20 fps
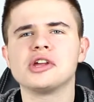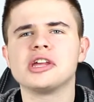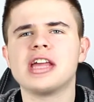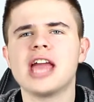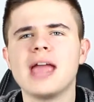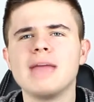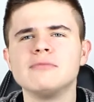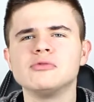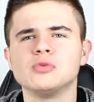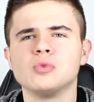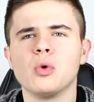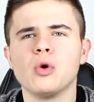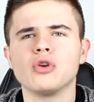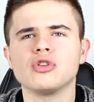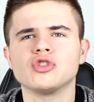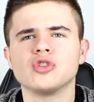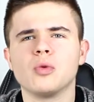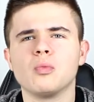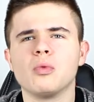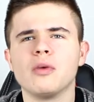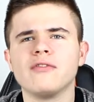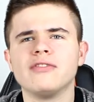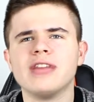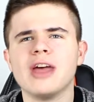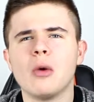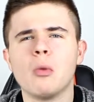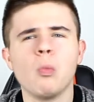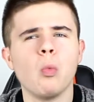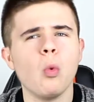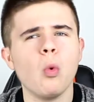Games Workshop with
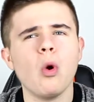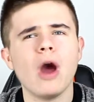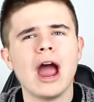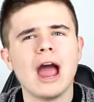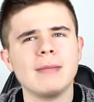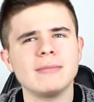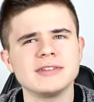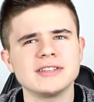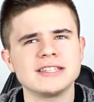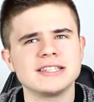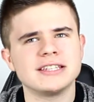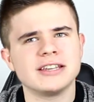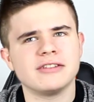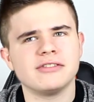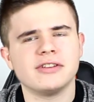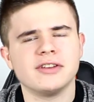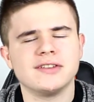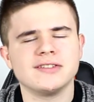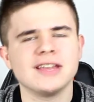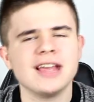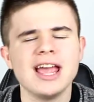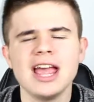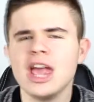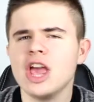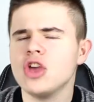their Warhammer series.